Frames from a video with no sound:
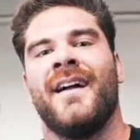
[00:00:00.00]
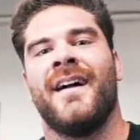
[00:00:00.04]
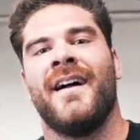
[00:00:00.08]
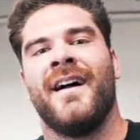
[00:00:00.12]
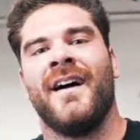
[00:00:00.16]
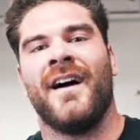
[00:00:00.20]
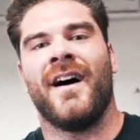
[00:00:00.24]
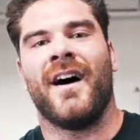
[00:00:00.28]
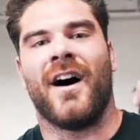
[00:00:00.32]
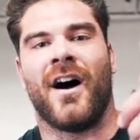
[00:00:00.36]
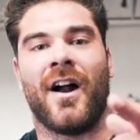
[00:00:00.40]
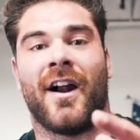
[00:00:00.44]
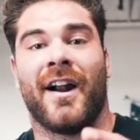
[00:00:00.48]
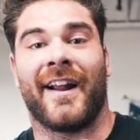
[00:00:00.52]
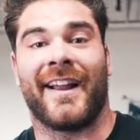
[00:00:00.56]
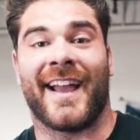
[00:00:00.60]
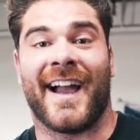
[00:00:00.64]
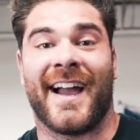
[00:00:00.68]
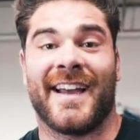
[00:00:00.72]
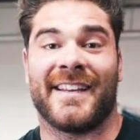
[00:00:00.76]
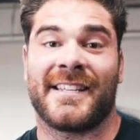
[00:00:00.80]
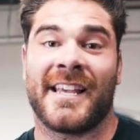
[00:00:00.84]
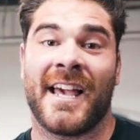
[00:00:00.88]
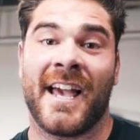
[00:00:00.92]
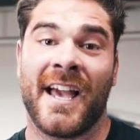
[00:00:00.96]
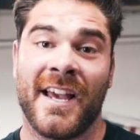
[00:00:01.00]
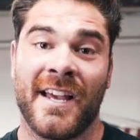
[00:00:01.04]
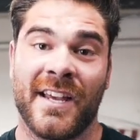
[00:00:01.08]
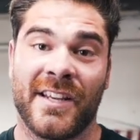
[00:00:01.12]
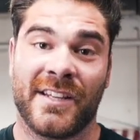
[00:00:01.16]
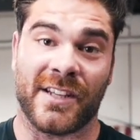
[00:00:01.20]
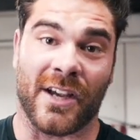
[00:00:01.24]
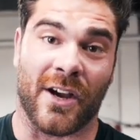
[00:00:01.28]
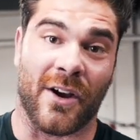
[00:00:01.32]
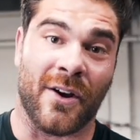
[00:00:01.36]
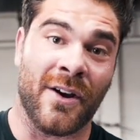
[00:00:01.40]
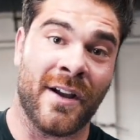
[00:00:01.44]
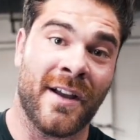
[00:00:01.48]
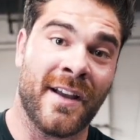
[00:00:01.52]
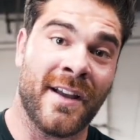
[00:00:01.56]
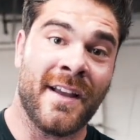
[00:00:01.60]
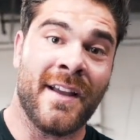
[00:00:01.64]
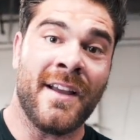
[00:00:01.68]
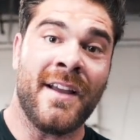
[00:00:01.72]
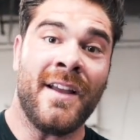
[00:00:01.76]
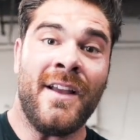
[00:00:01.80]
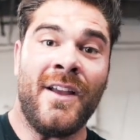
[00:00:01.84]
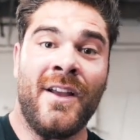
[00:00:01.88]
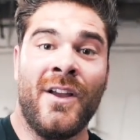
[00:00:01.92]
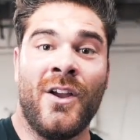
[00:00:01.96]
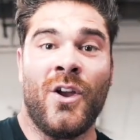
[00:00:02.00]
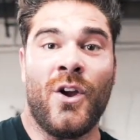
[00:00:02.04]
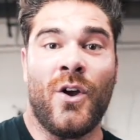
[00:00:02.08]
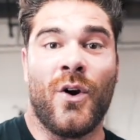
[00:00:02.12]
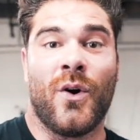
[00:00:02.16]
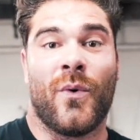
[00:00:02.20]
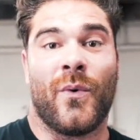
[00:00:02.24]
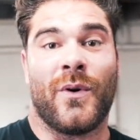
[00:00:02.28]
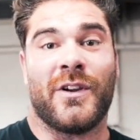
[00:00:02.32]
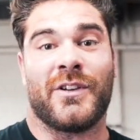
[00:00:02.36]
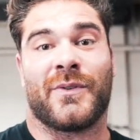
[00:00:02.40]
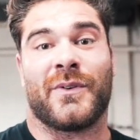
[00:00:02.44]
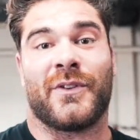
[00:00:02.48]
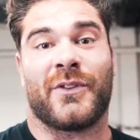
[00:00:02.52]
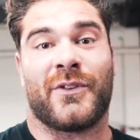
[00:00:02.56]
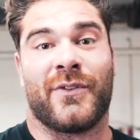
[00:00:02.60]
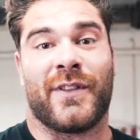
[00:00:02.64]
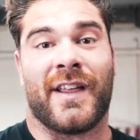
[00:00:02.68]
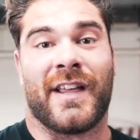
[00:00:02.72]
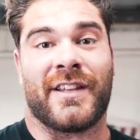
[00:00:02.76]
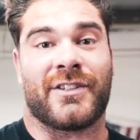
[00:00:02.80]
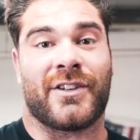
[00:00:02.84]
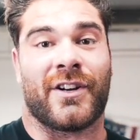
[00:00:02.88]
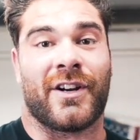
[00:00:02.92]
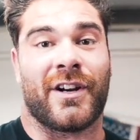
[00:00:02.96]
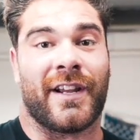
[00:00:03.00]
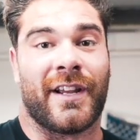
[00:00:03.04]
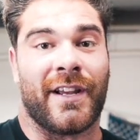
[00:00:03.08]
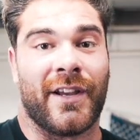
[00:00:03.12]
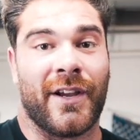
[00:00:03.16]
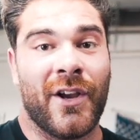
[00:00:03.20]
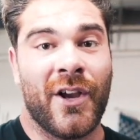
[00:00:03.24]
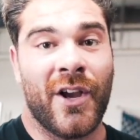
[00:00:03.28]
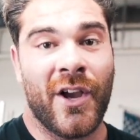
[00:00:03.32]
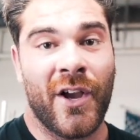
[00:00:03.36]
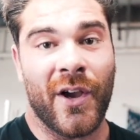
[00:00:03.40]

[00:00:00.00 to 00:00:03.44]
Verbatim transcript: All right, guys. So we just went through that circuit.